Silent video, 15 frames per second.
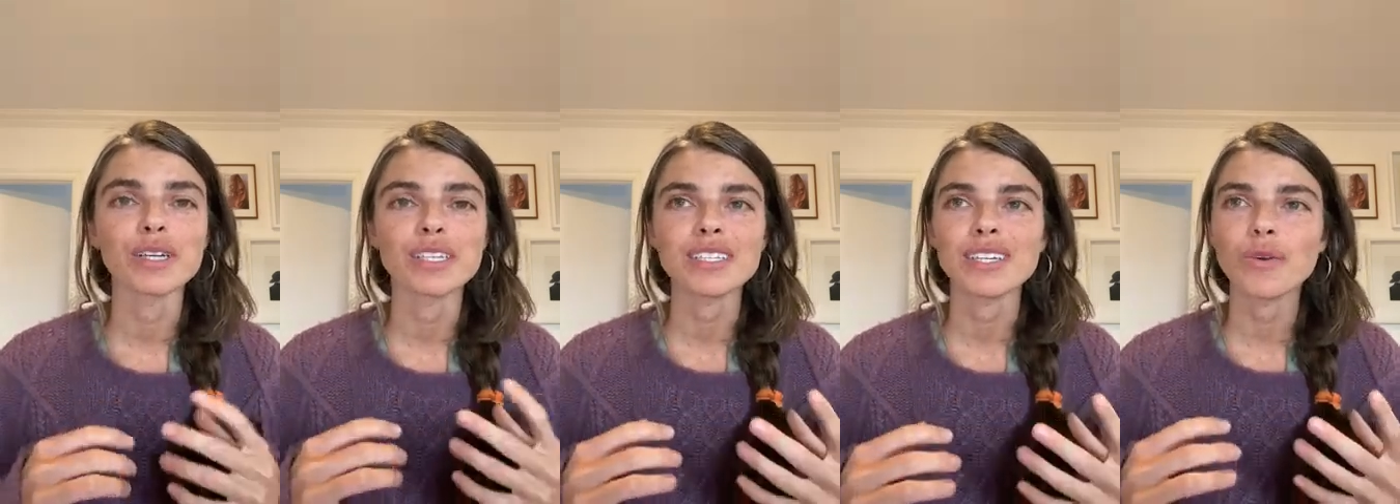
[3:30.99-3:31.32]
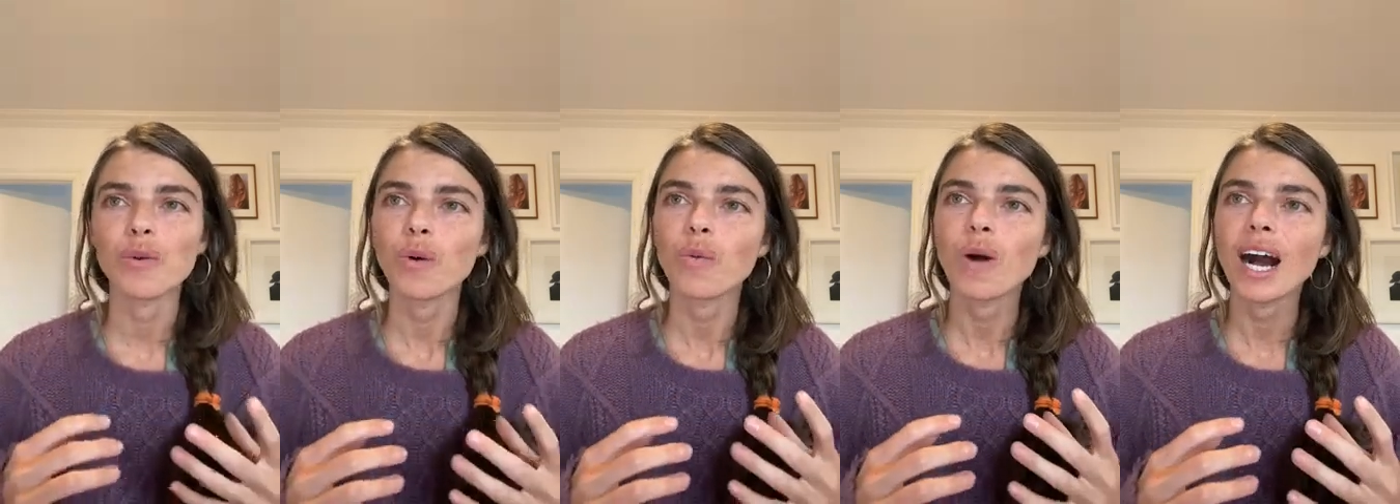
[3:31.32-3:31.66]
It's like,
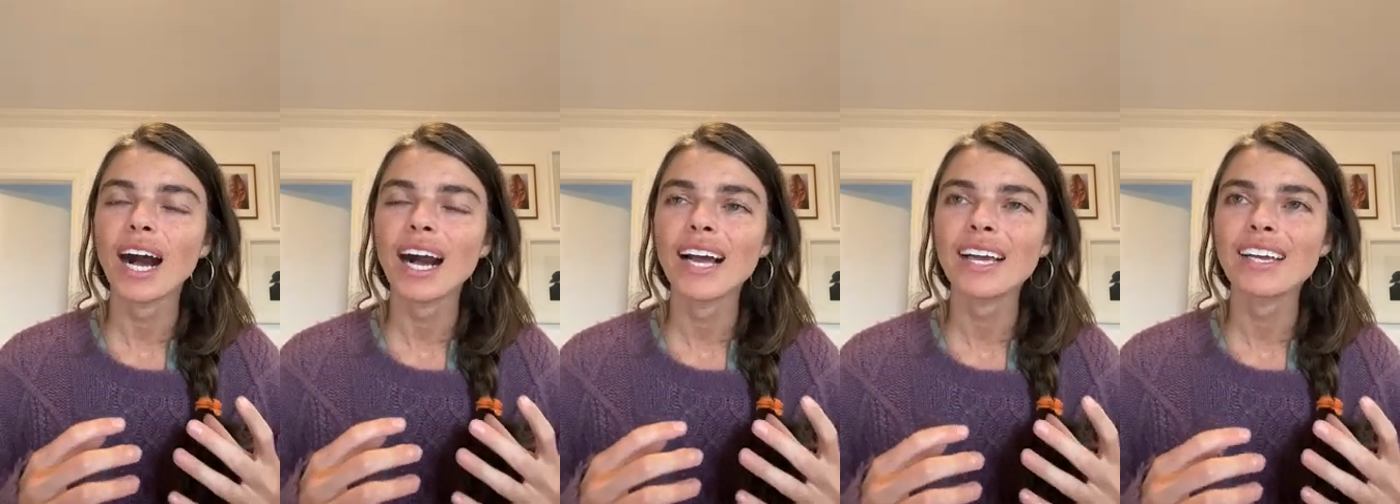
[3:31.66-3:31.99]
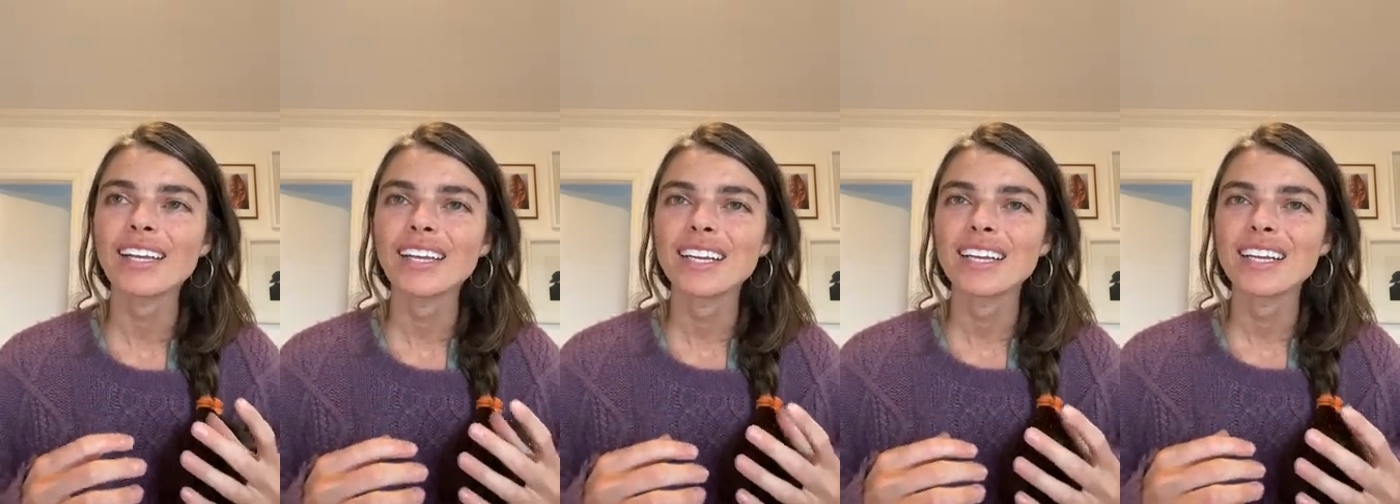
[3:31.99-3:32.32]
well,
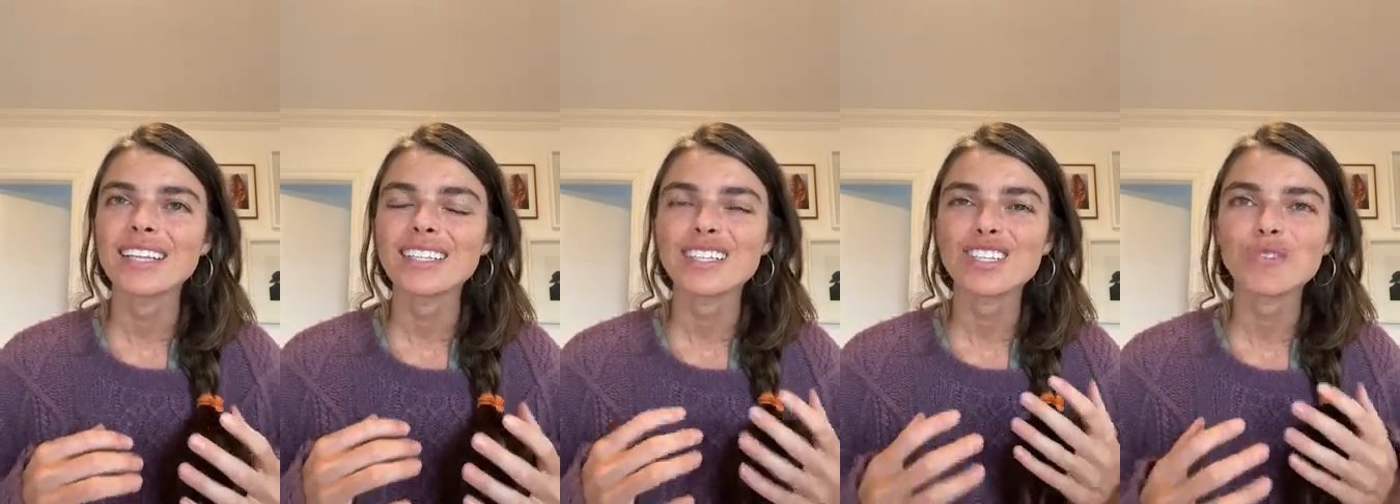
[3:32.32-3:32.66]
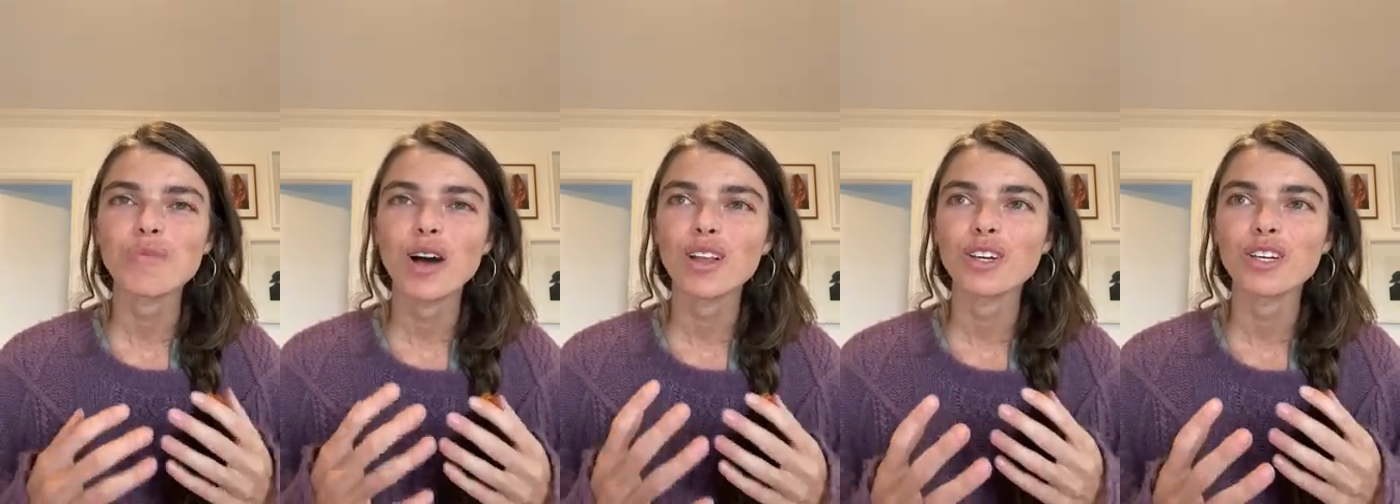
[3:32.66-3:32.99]
why is a
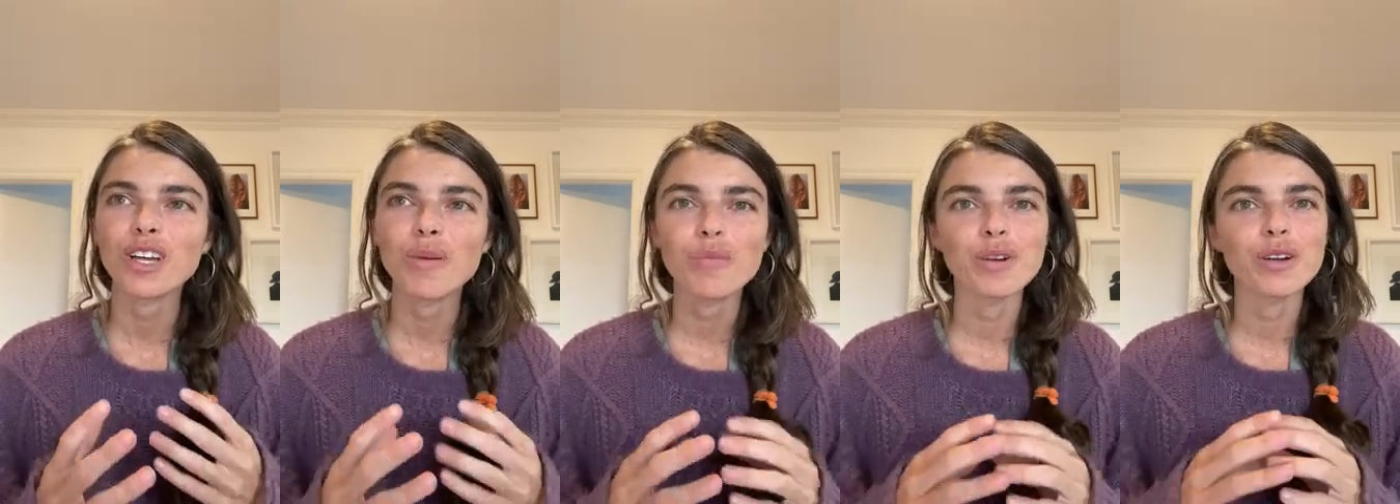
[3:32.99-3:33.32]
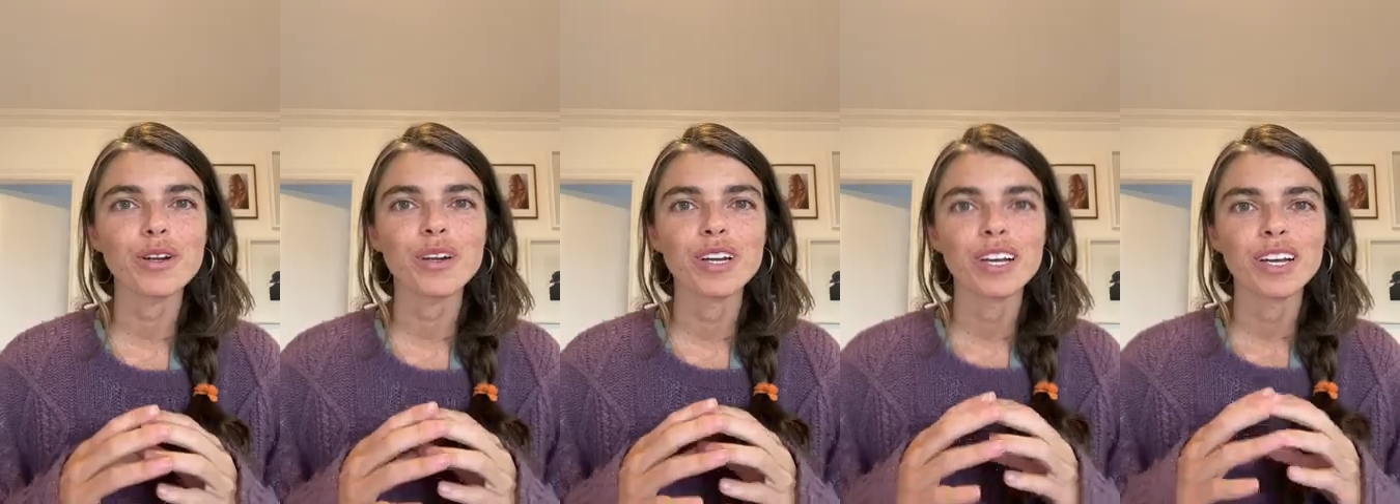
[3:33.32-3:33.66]
smaller number